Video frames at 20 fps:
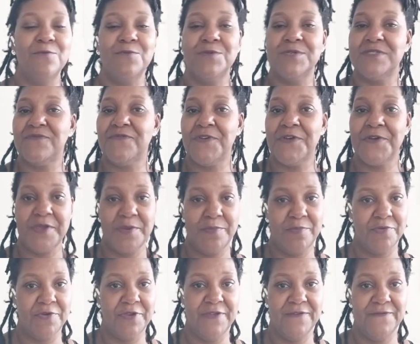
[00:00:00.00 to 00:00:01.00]
it was
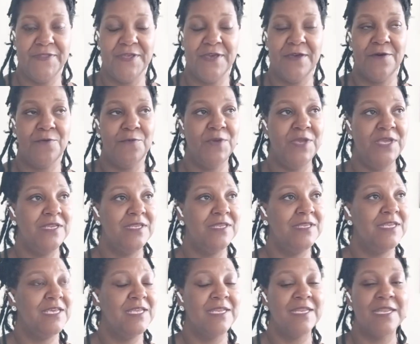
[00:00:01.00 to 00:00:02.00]
very brief, though.
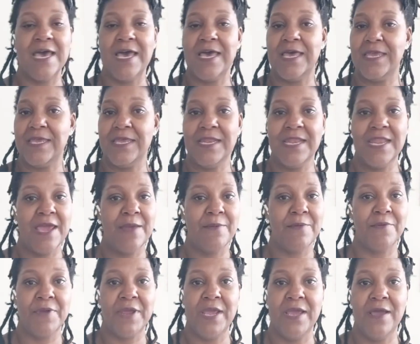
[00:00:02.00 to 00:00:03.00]
We did not
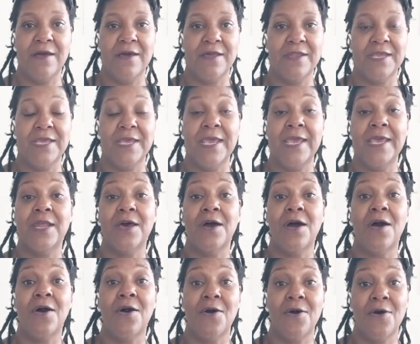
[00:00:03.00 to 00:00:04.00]
elaborate on it
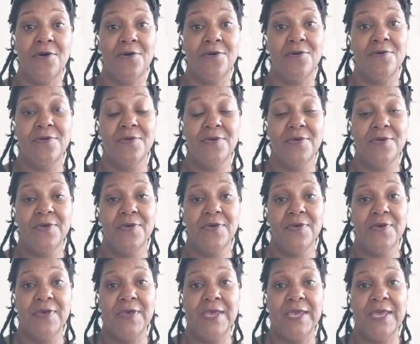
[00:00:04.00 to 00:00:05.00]
at all.
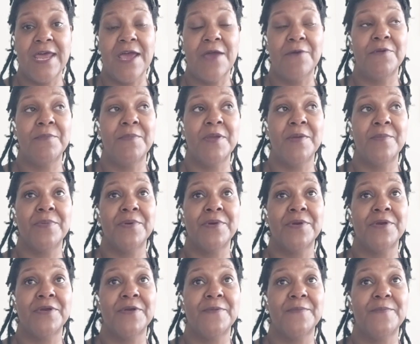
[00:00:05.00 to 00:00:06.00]
And I
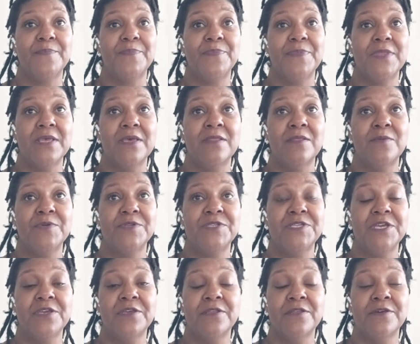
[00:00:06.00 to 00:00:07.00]
remember the
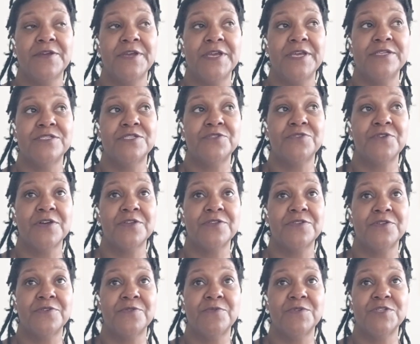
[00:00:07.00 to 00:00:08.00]
particular
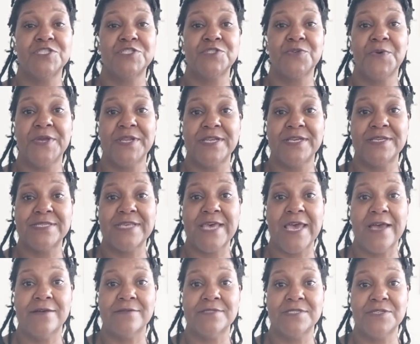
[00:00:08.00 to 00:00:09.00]
instructor was showing
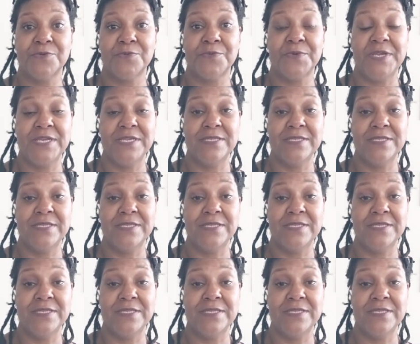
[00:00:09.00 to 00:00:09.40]
us how to